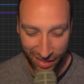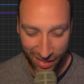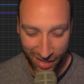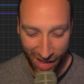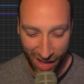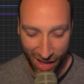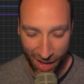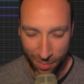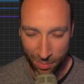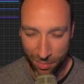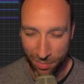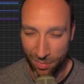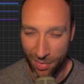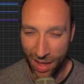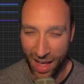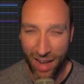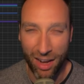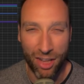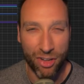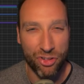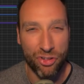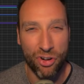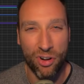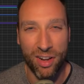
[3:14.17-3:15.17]

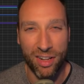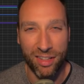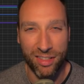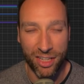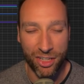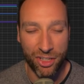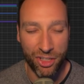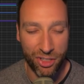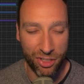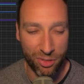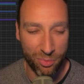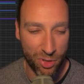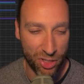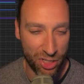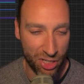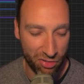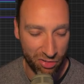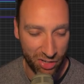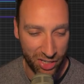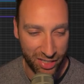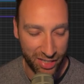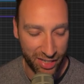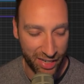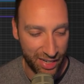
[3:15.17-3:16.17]
electronic digital music
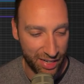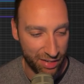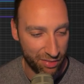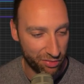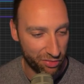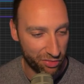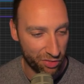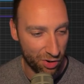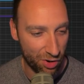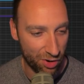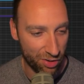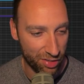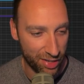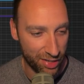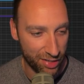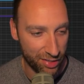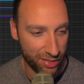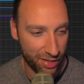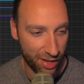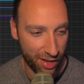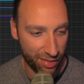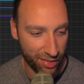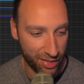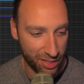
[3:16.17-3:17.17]
recently for this
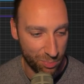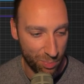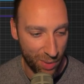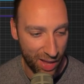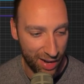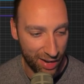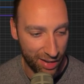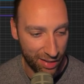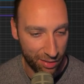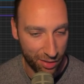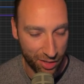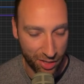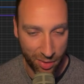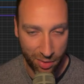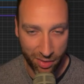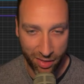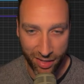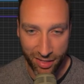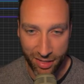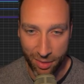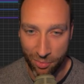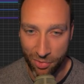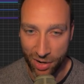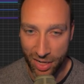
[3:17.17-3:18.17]
ballet
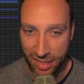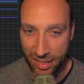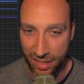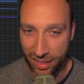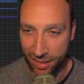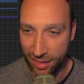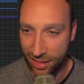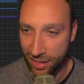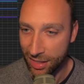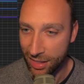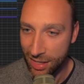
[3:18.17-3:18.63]
that I'm writing,